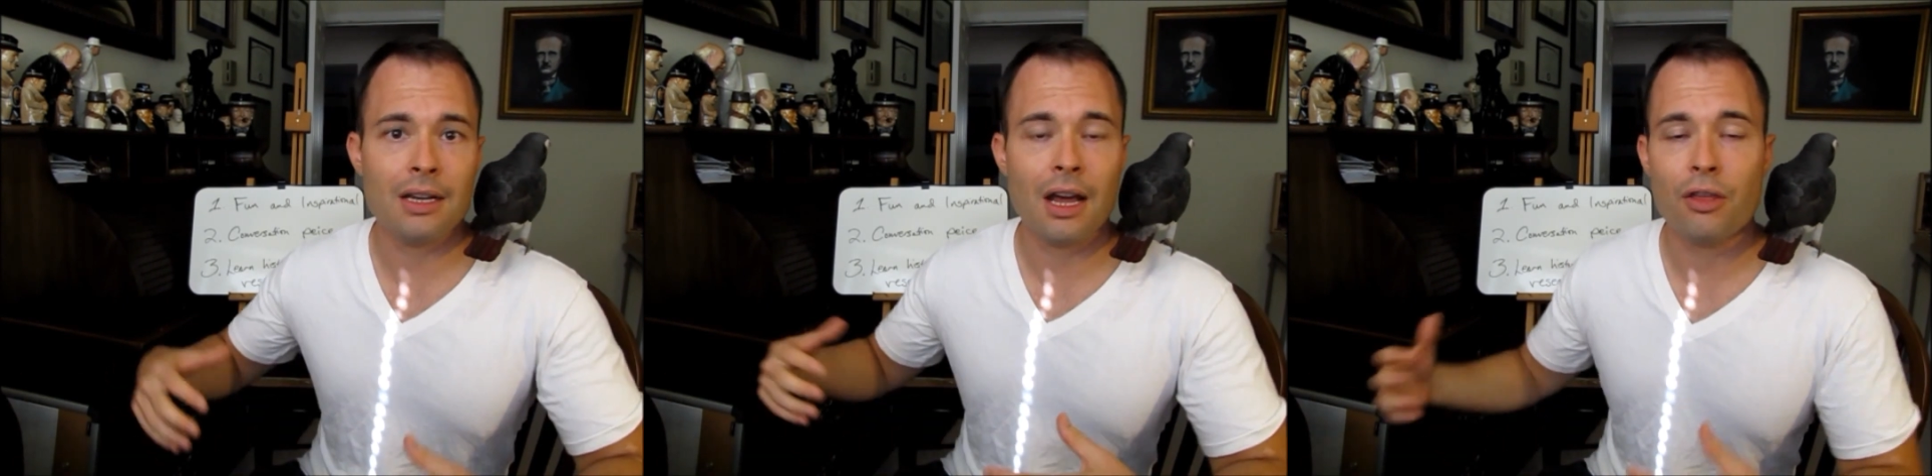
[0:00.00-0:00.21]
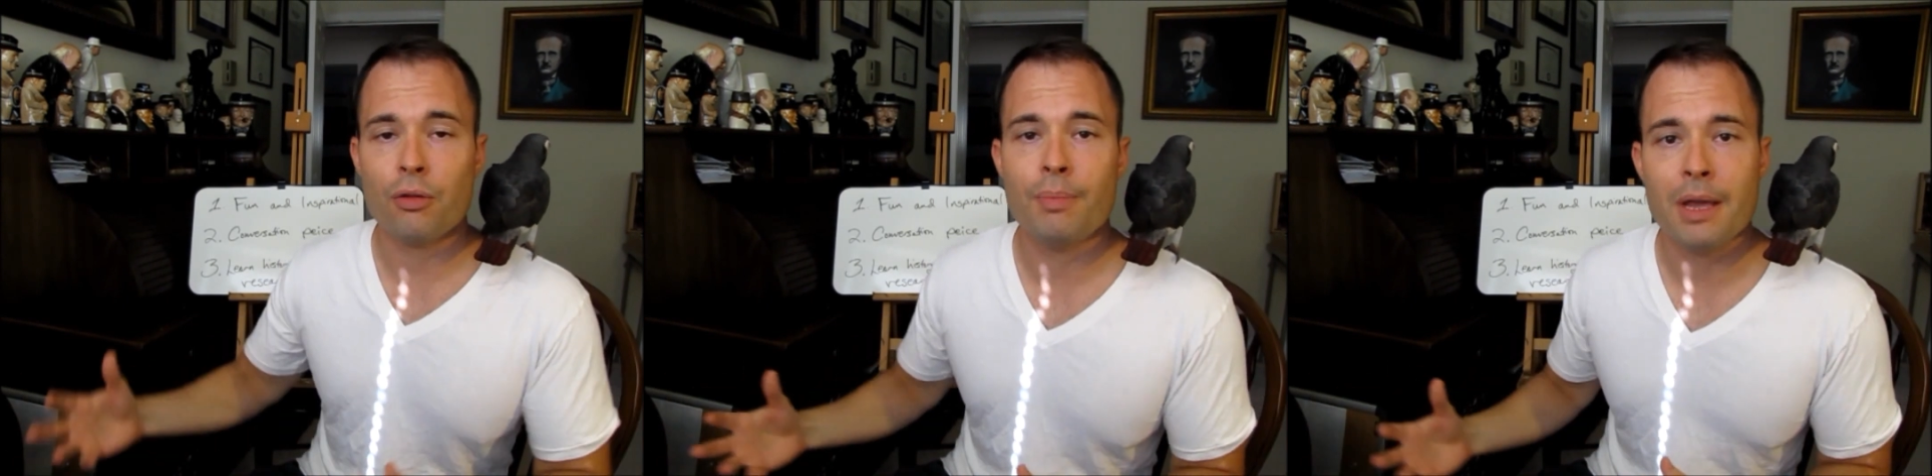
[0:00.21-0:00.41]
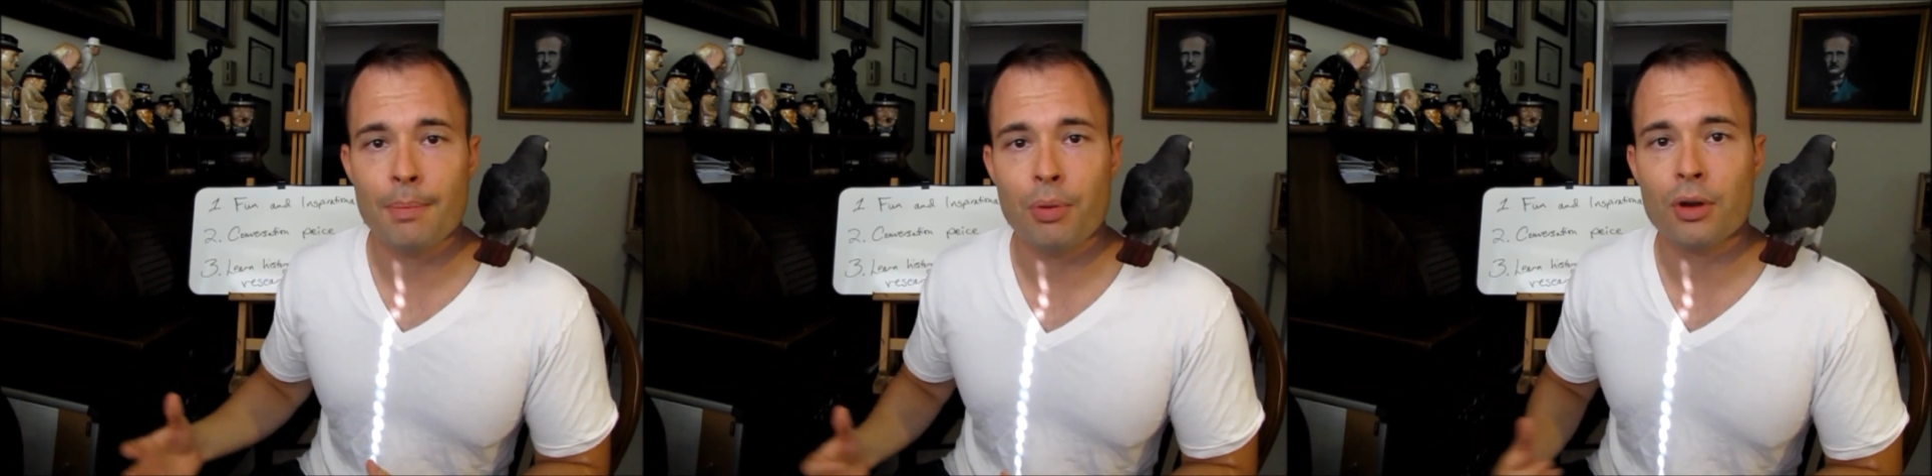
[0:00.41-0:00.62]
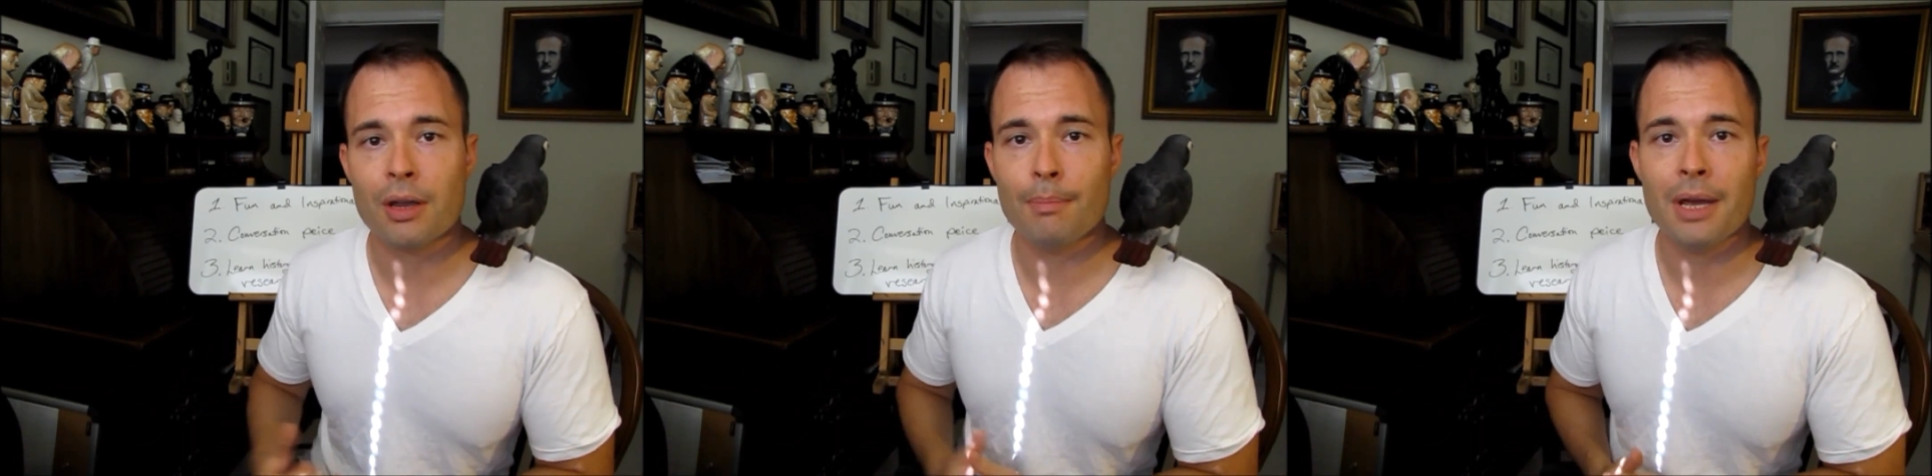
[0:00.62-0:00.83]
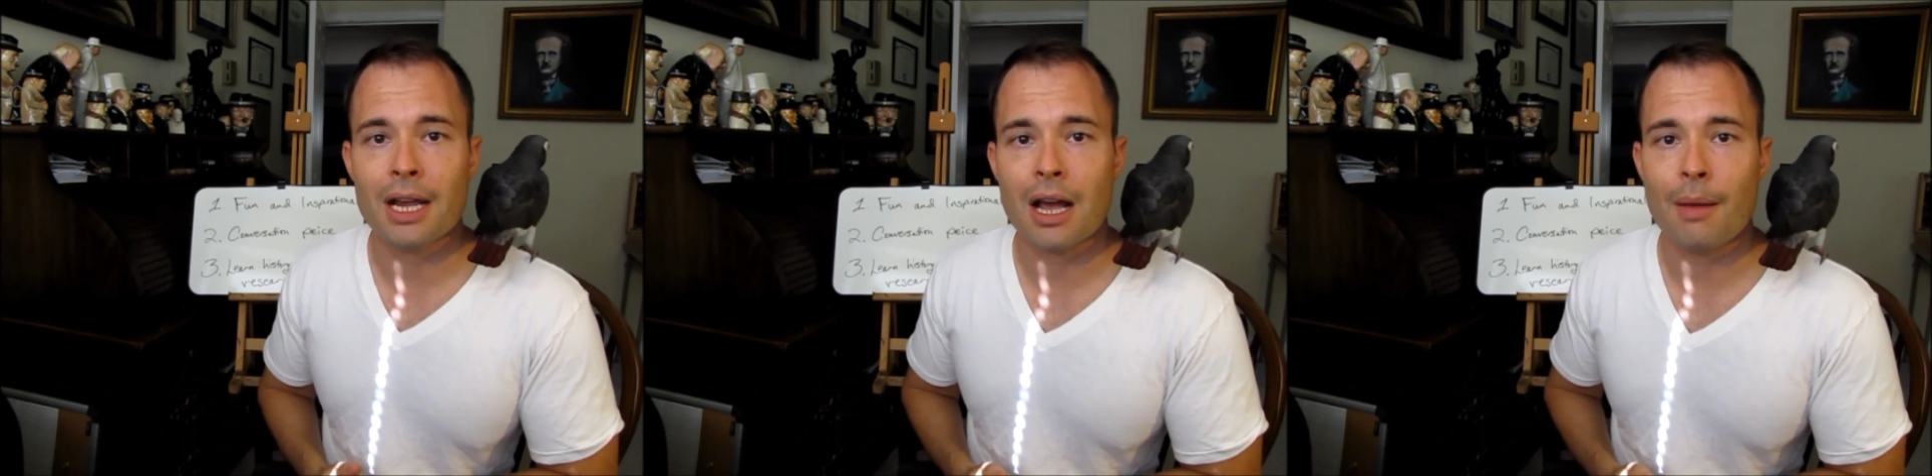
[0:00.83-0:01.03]
and other people
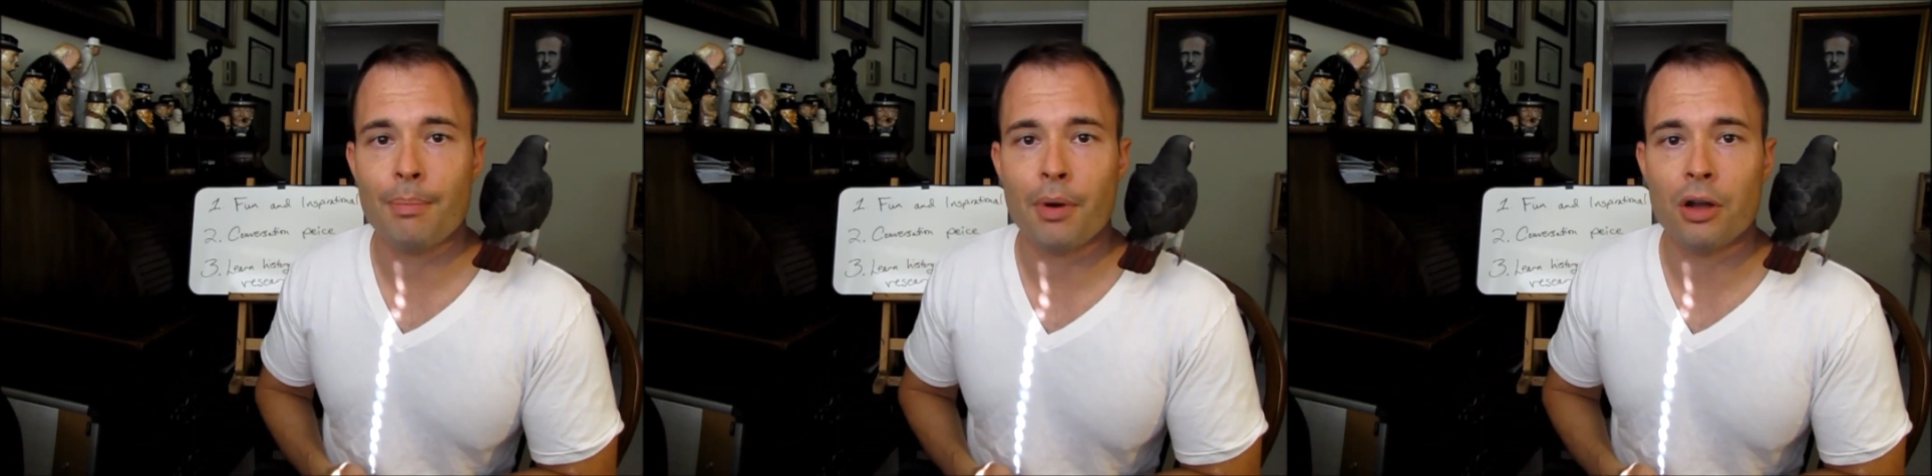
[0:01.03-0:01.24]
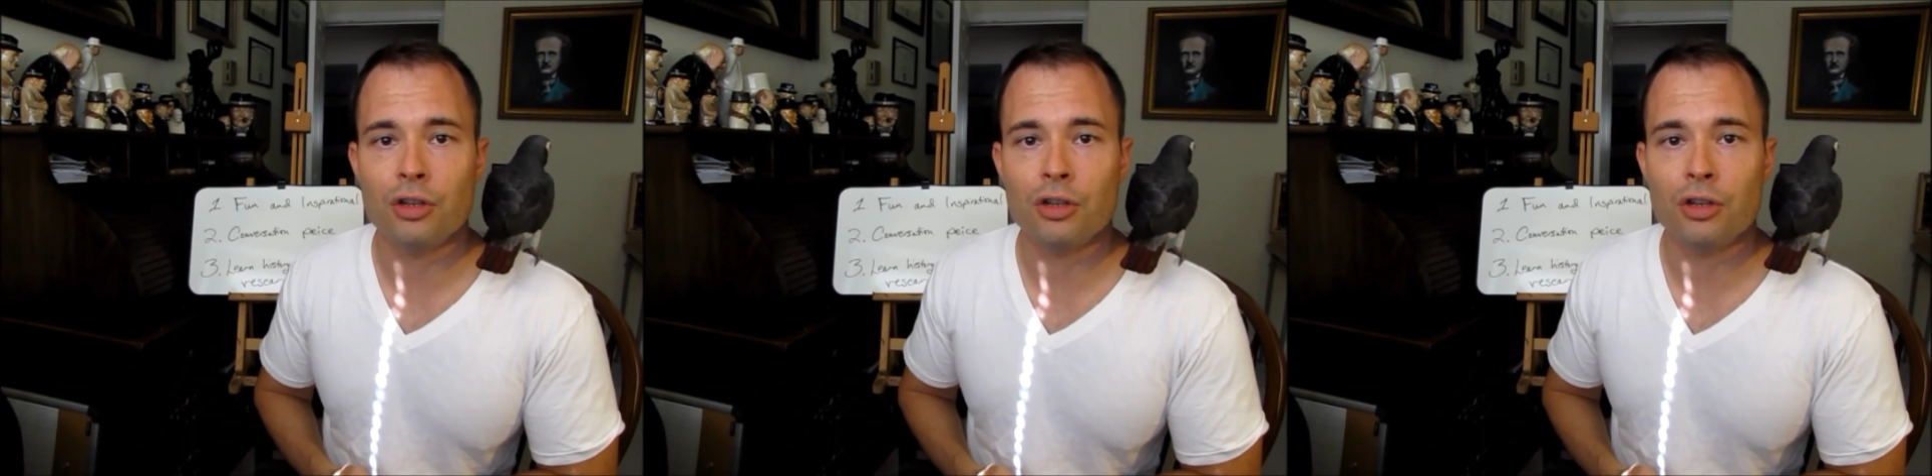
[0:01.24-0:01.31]
can pick up